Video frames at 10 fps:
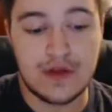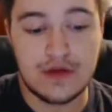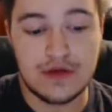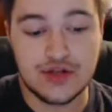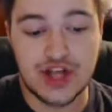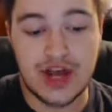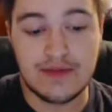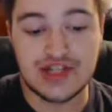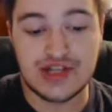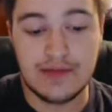
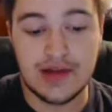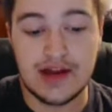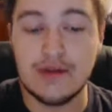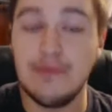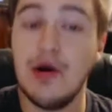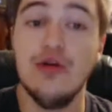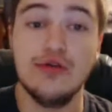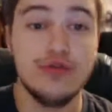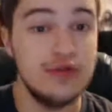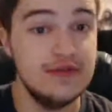Sheamus eliminated Apollo
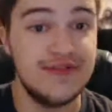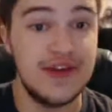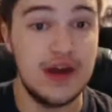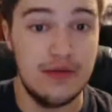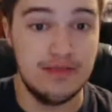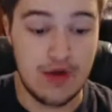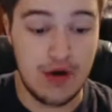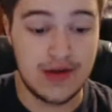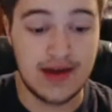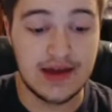Crews via a
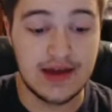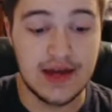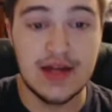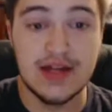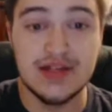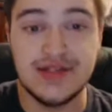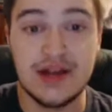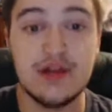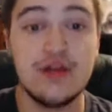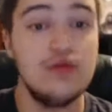bro kick.
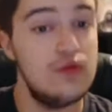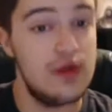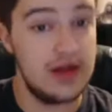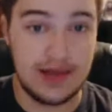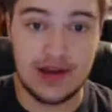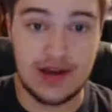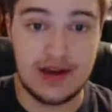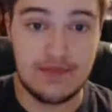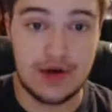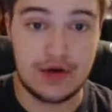Ziggler
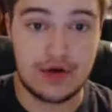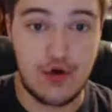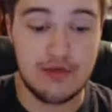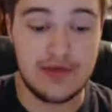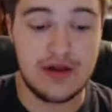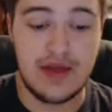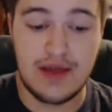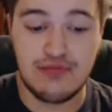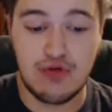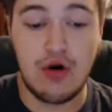eliminated Baron Corbin, and they
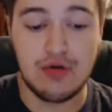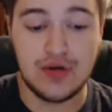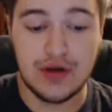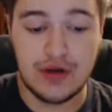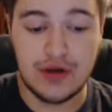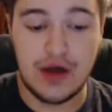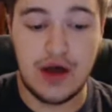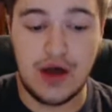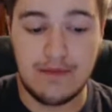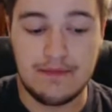brawled
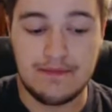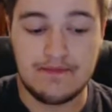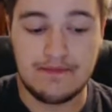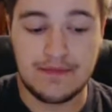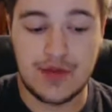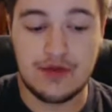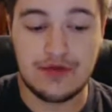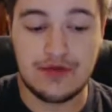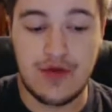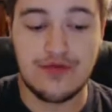
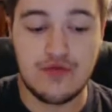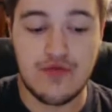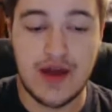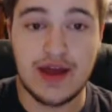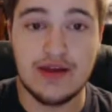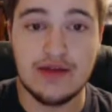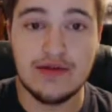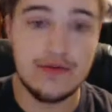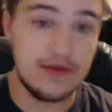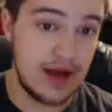throughout the ring,
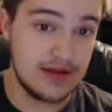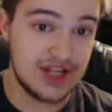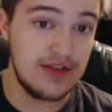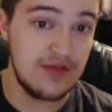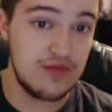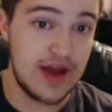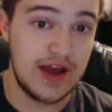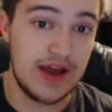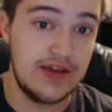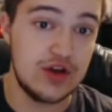outside the
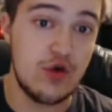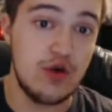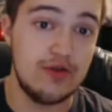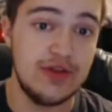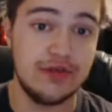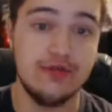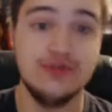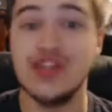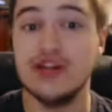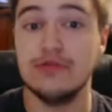ring, and then Corbin threw
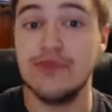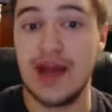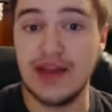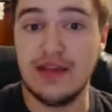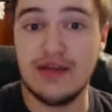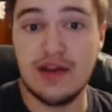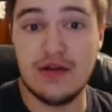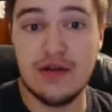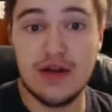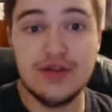Ziggler back in
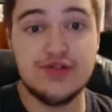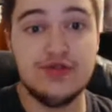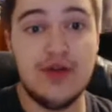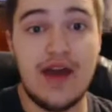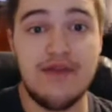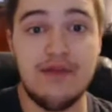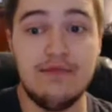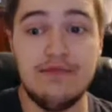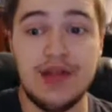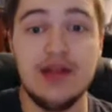there to have
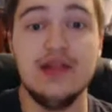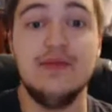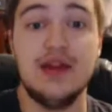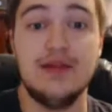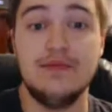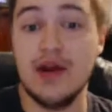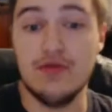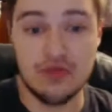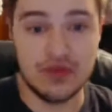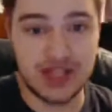him be eliminated by
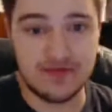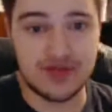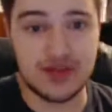Rusev.